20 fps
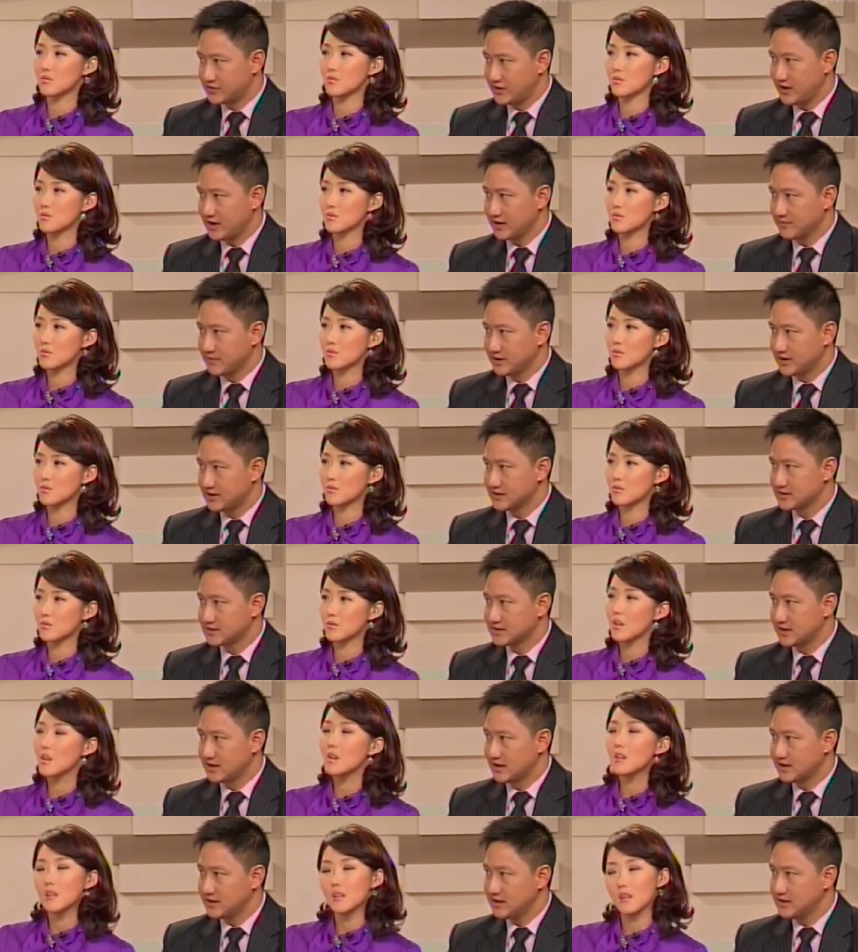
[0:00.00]
Speaker 1: training because
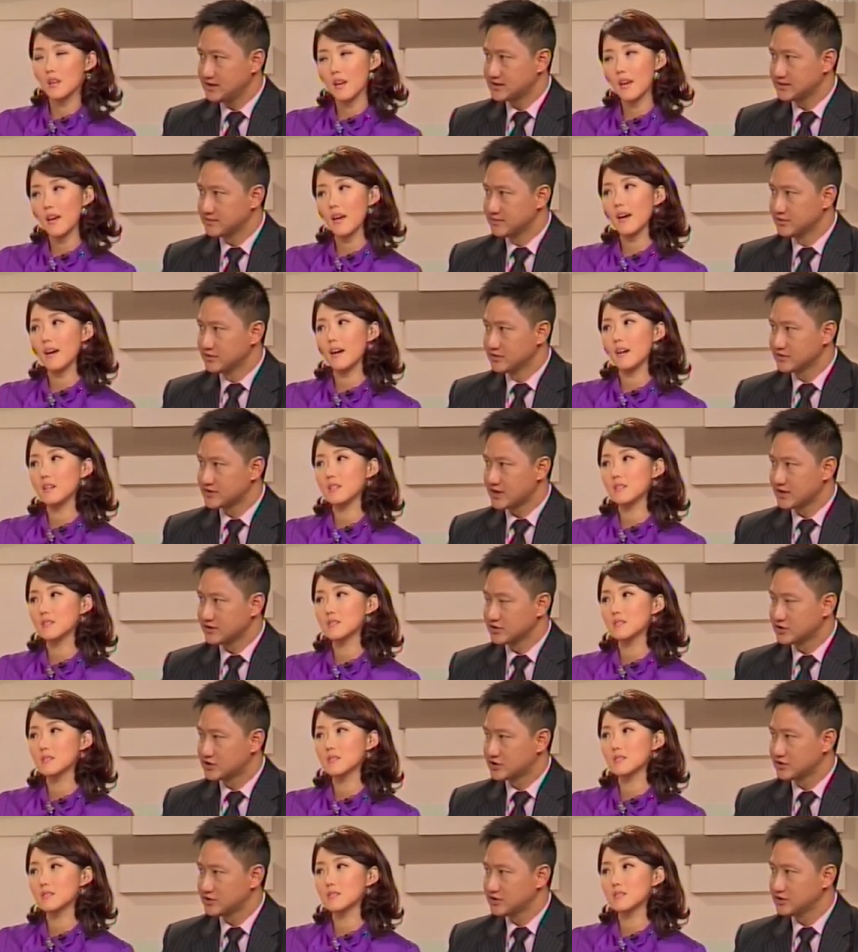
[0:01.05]
uh, these yeah. are moves that you
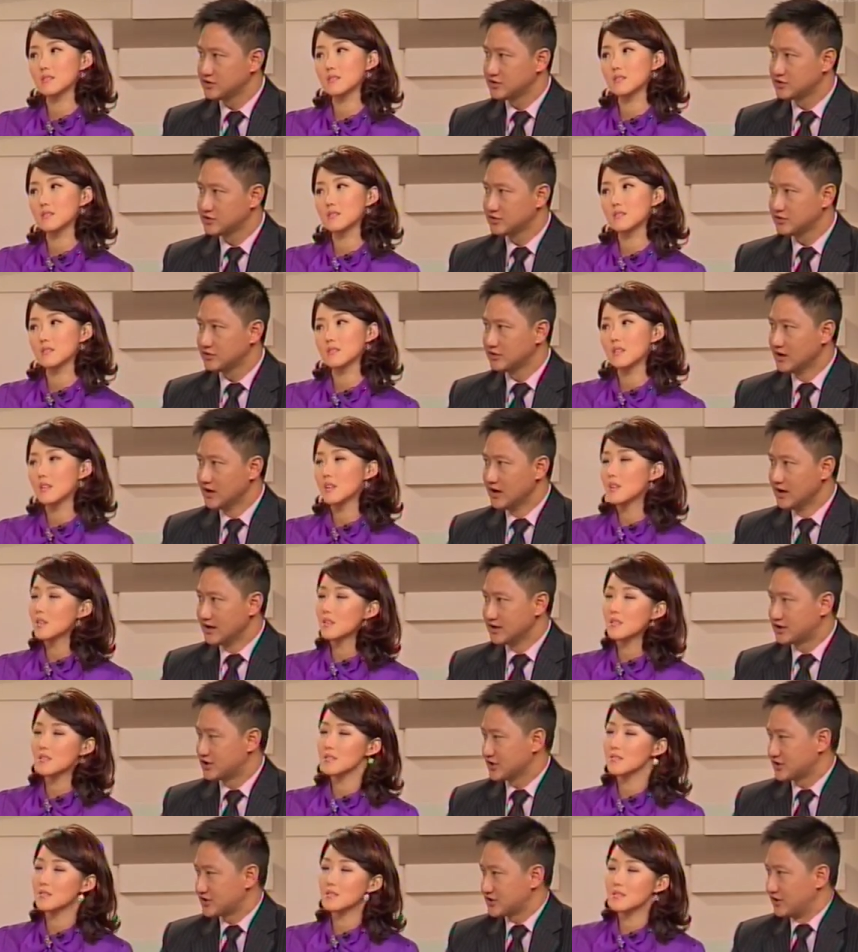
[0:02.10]
shouldn't do
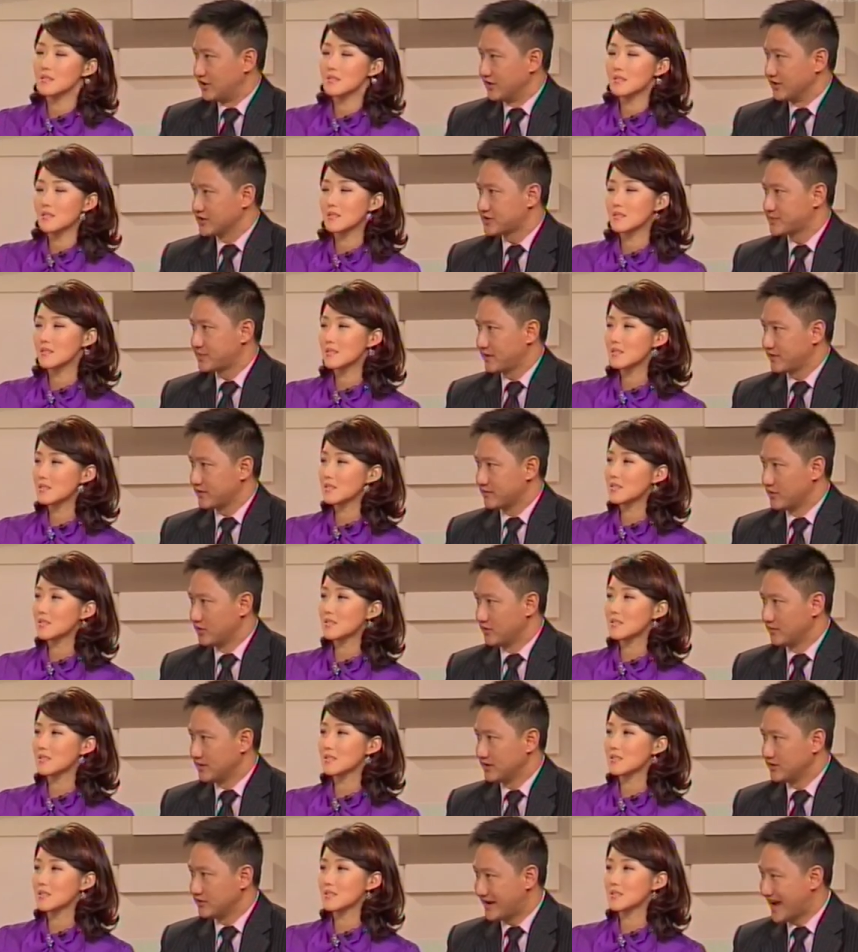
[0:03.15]
just on the spur of the
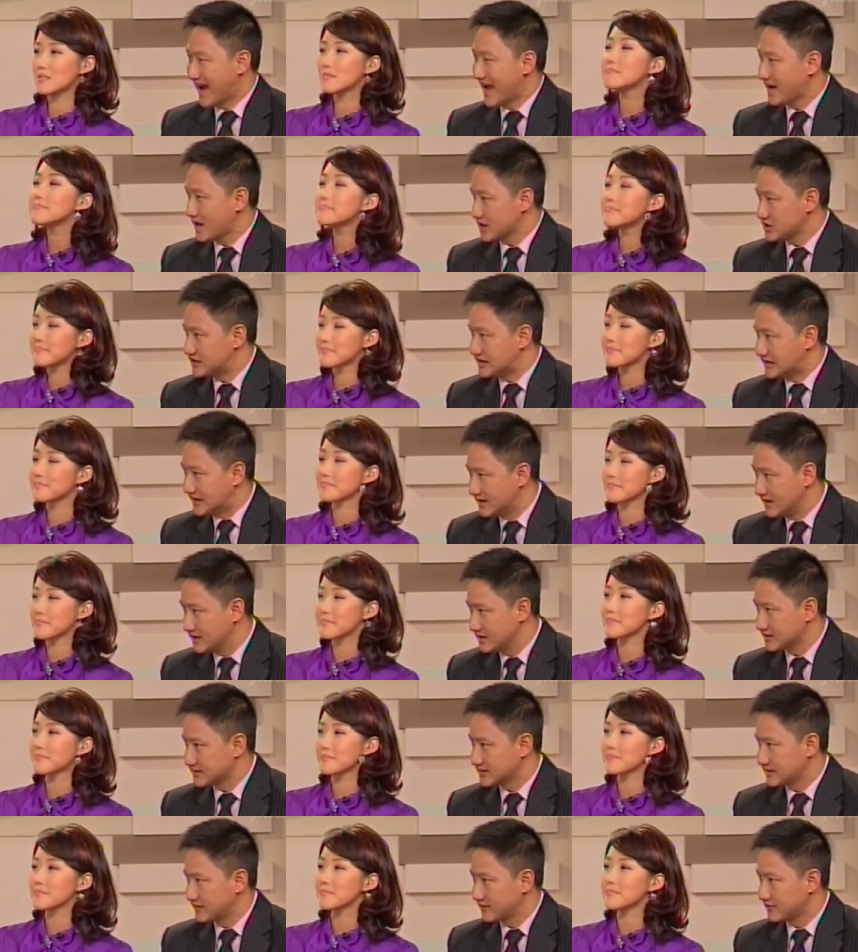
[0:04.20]
moment. You can actually hurt
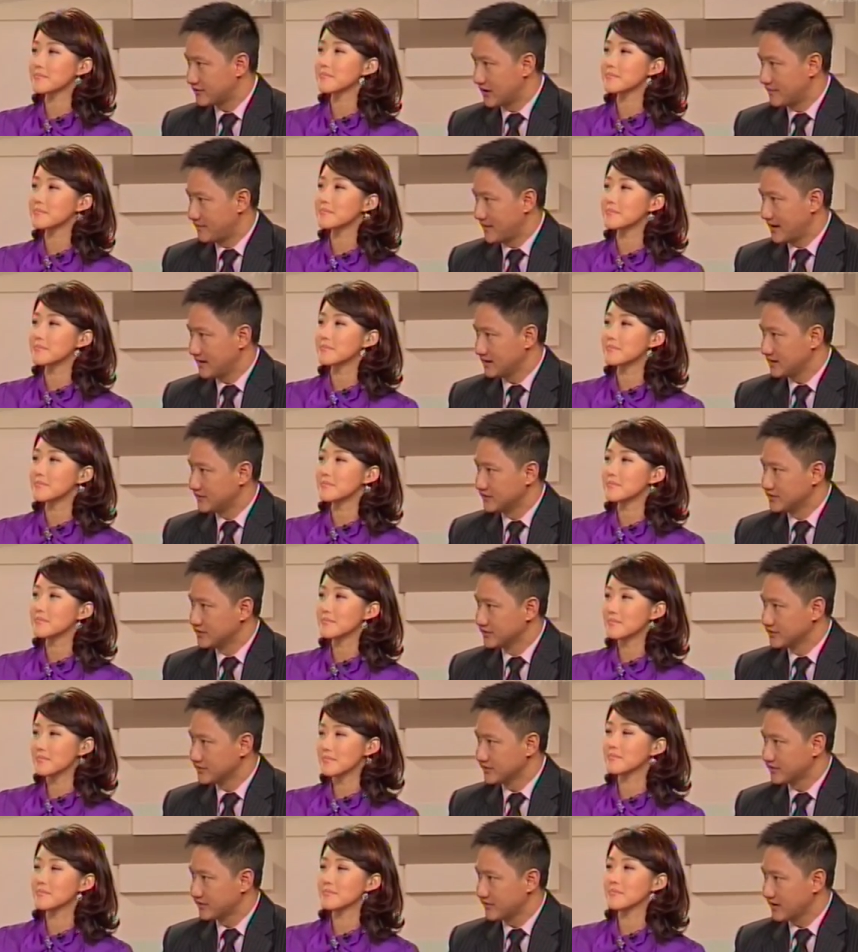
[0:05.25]
yourself quite badly if you don't
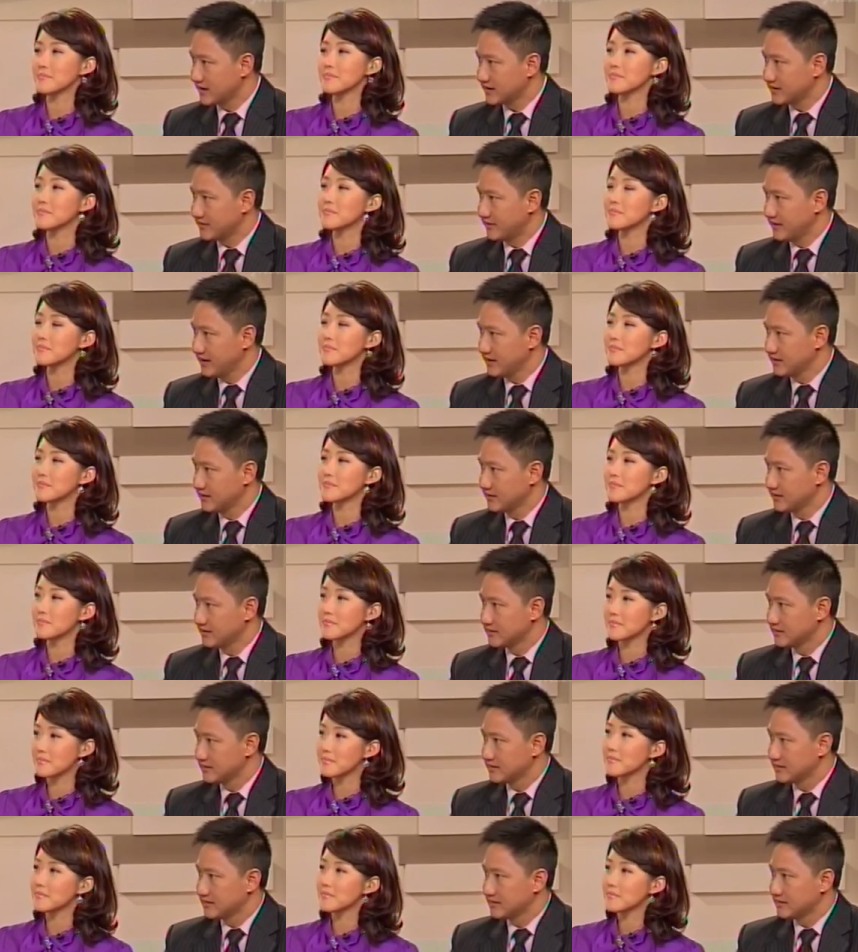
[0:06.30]
do it mm-hmm. correctly, mm -hmm. right?
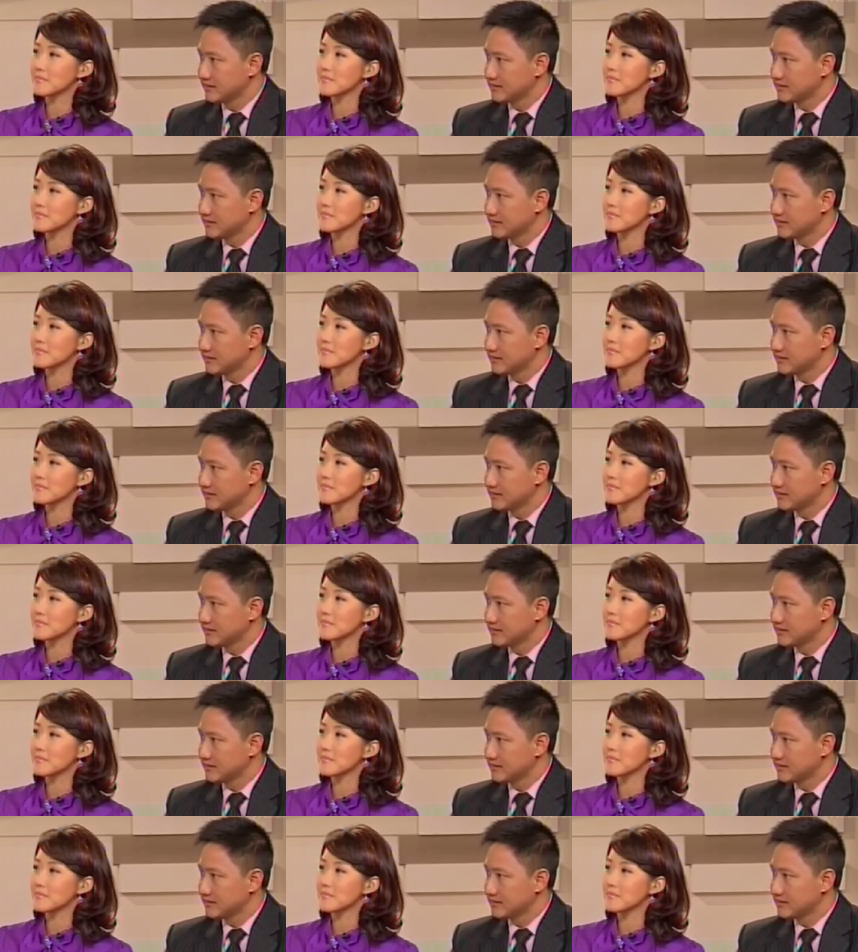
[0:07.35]
Absolutely.